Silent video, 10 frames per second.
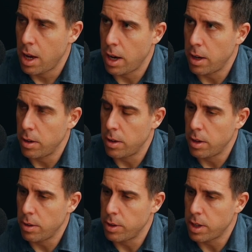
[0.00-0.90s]
And
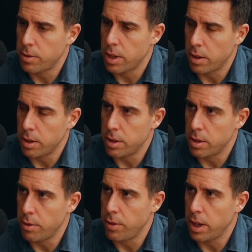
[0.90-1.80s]
if we dovetail into
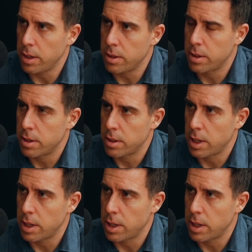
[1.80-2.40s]
defence,